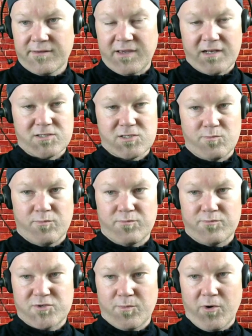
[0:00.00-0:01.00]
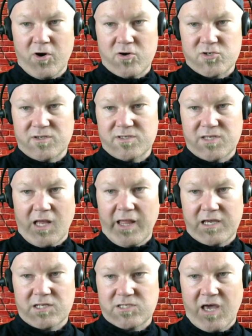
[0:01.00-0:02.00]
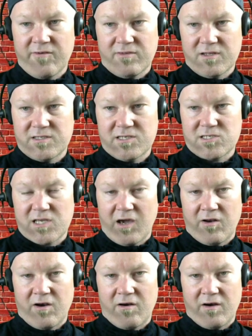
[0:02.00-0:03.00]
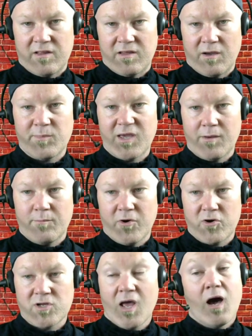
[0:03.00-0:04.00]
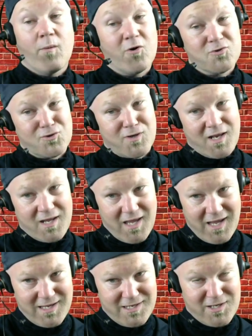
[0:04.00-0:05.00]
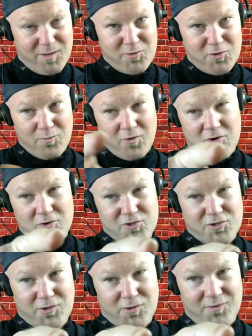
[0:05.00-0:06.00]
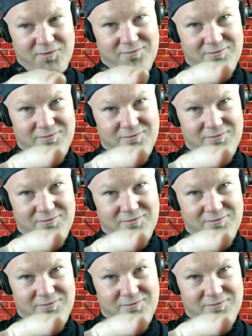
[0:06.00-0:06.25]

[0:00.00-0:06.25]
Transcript: Getting some merch, and it's not like it's heavily discounted or anything. I'm getting merch. I'm also getting AEW merch too.